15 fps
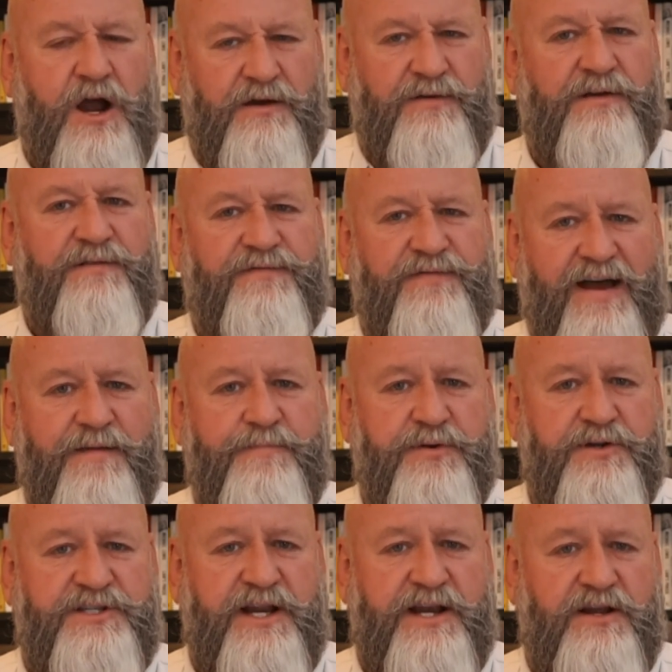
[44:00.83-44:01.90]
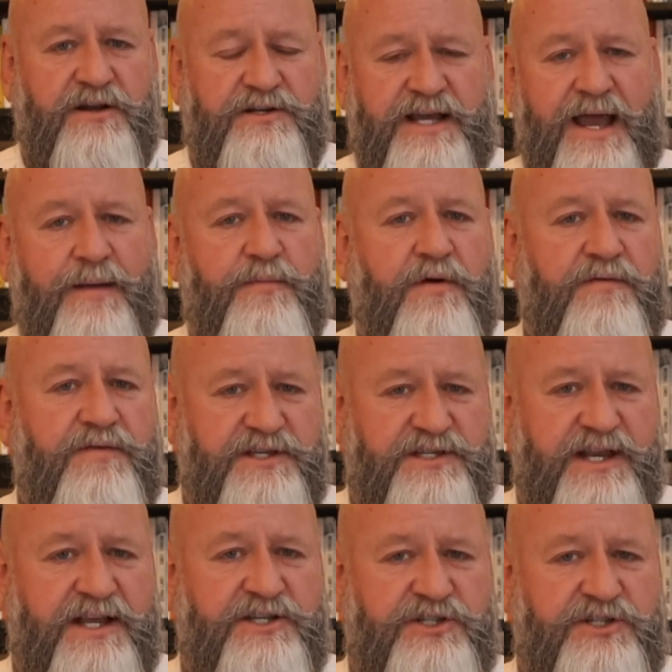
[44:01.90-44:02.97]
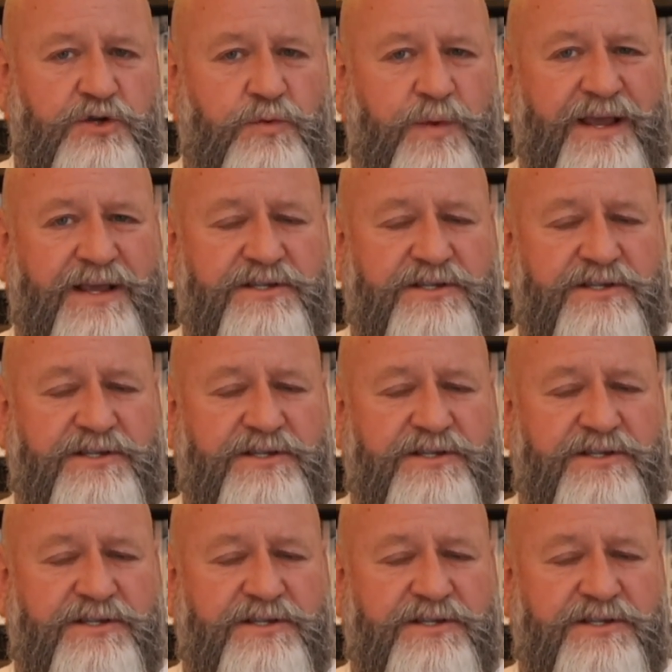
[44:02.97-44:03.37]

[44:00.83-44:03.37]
out 5% of your time over this next 2 weeks